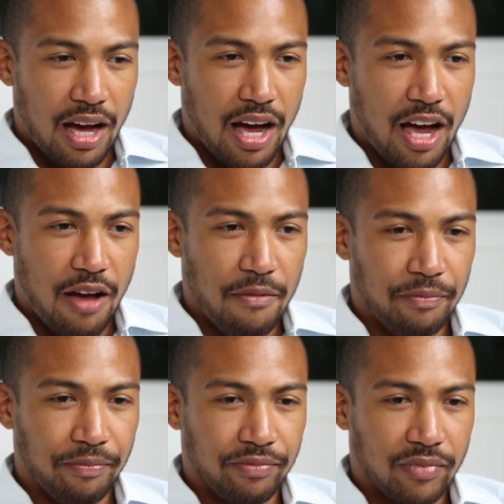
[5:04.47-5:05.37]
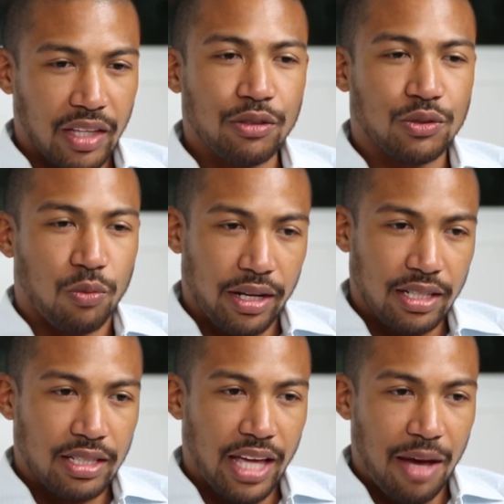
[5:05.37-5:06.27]
There was
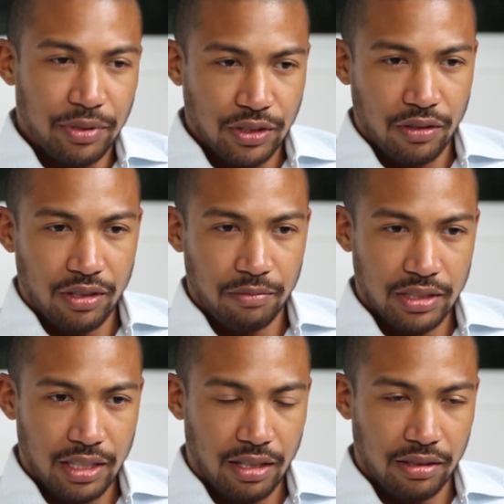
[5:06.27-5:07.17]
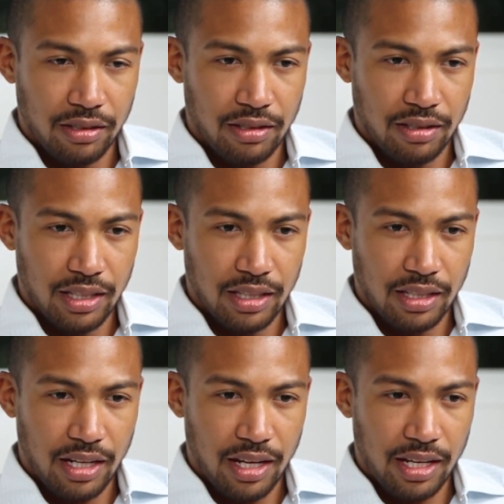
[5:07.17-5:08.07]
one episode in particular,
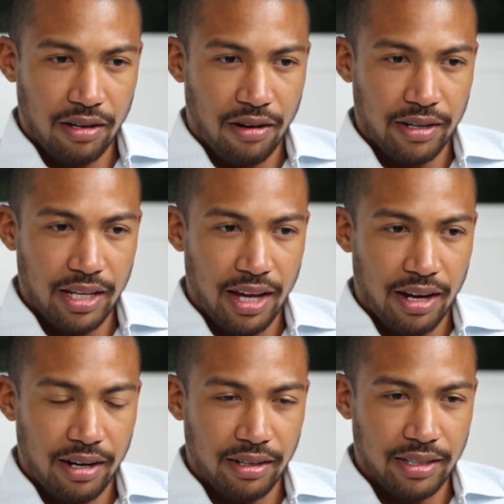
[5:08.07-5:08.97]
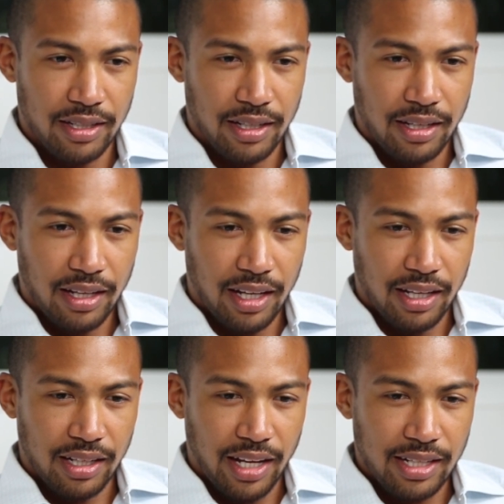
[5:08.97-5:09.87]
it already aired,
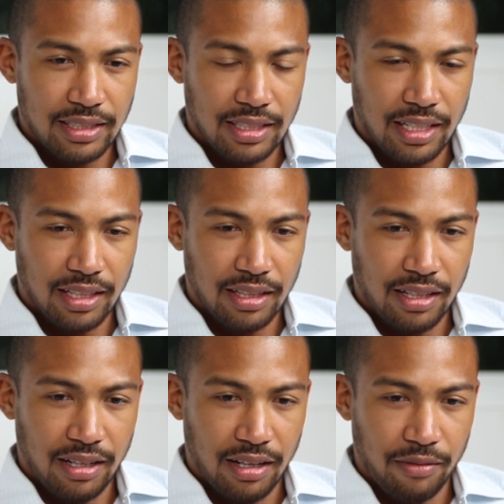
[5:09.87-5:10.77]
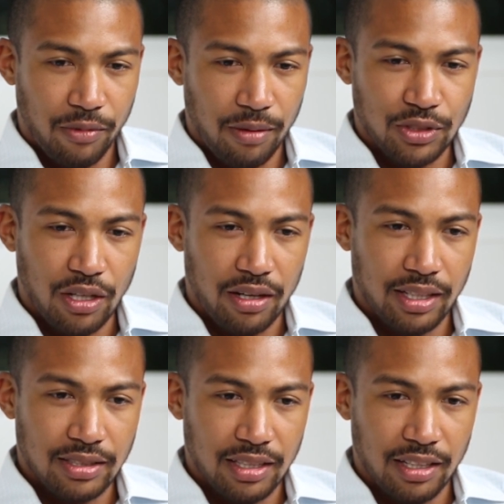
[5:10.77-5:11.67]
and I had a scene where I'm
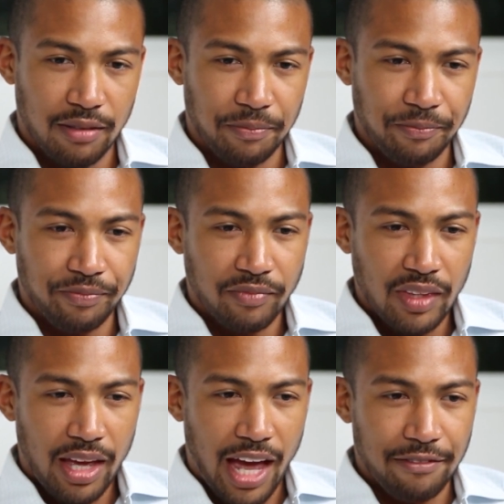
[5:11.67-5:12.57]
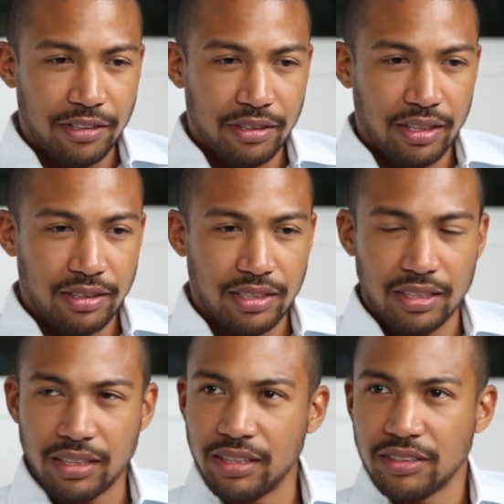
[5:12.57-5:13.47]
talking to him after there's
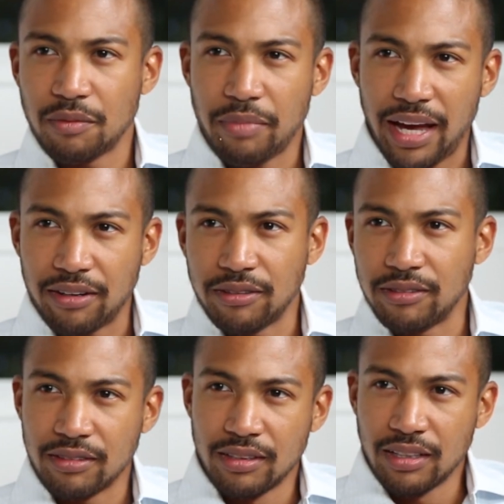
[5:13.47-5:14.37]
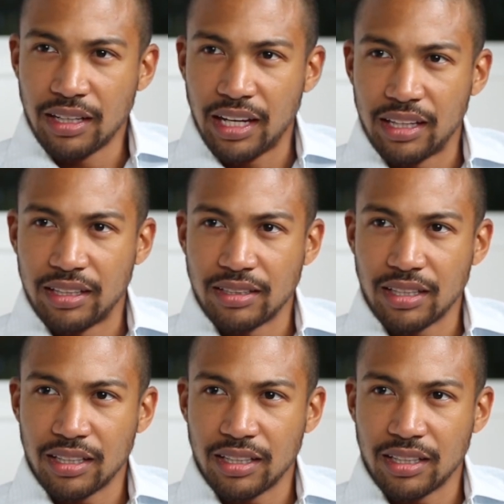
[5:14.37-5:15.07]
a battle, and